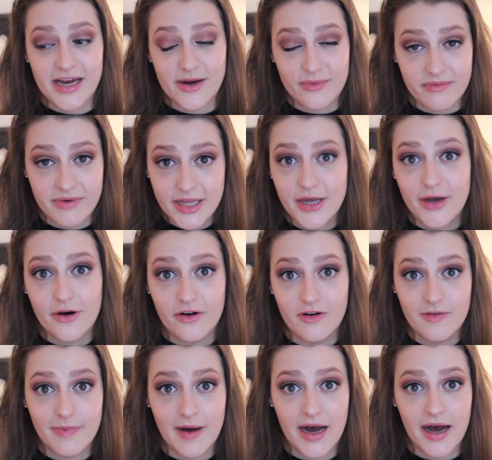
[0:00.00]
I really
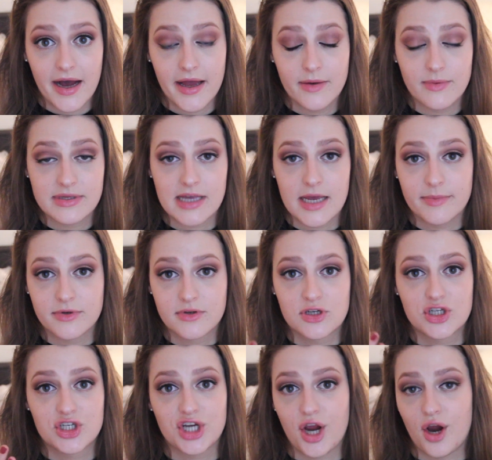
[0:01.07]
hope I was able to
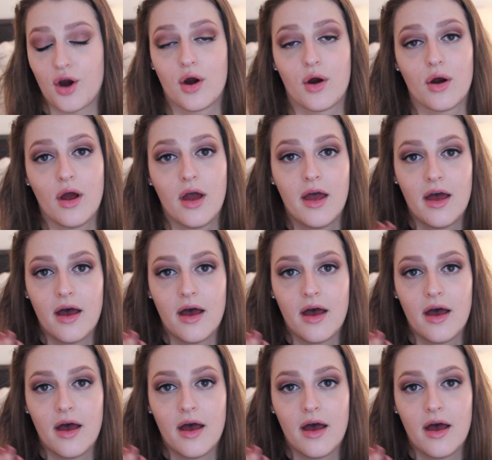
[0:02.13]
share